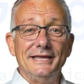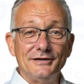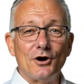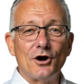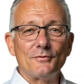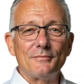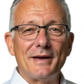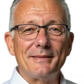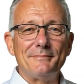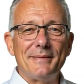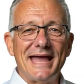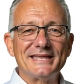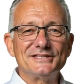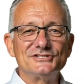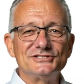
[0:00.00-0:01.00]
here are my
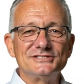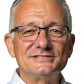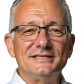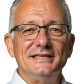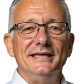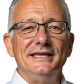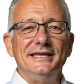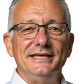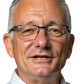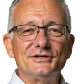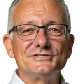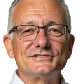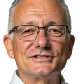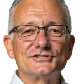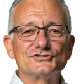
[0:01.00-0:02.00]
pages,
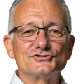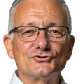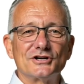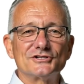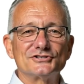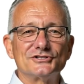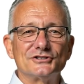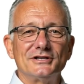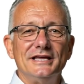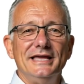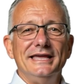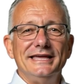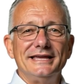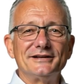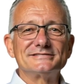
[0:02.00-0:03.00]
here's their structure,
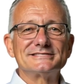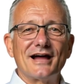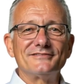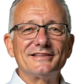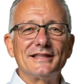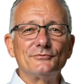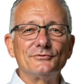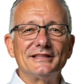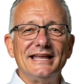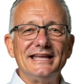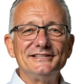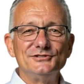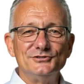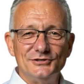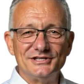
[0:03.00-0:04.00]
here's how they
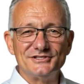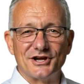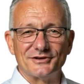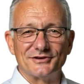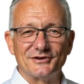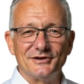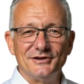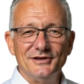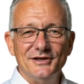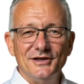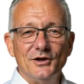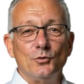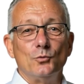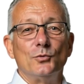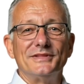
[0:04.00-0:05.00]
relate to each other.
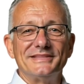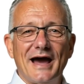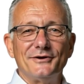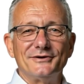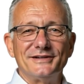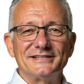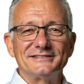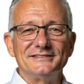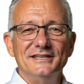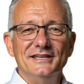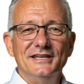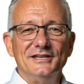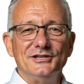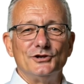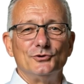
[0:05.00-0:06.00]
Without it,
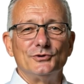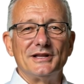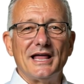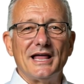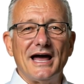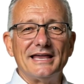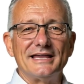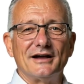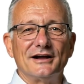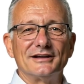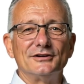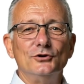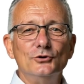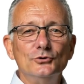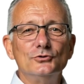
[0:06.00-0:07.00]
you're relying
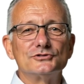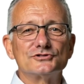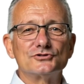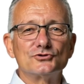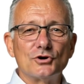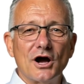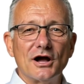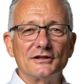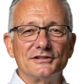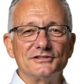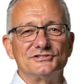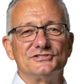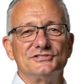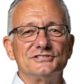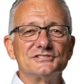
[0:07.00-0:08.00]
on Google's crawler
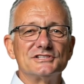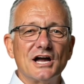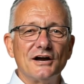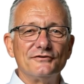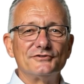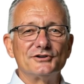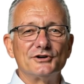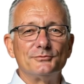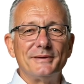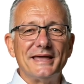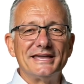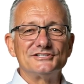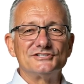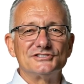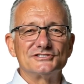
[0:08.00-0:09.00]
to discover your
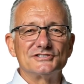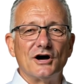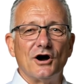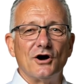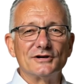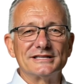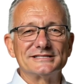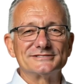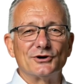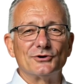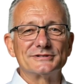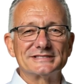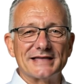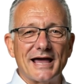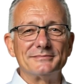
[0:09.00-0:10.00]
pages on its
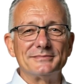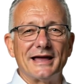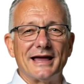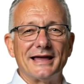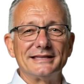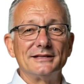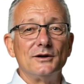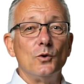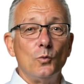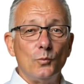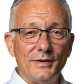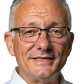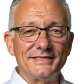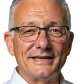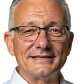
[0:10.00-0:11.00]
own timeline.
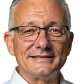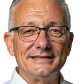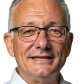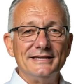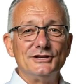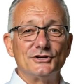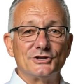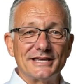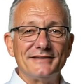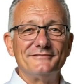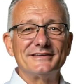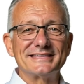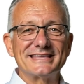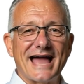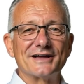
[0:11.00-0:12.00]
With it, you're
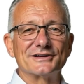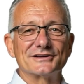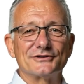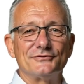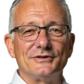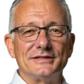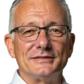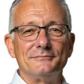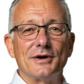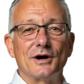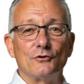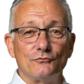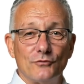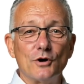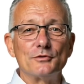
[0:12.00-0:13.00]
giving the algorithm
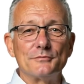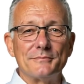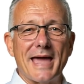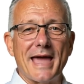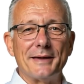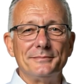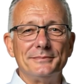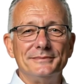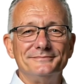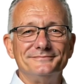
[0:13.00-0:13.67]
a roadmap.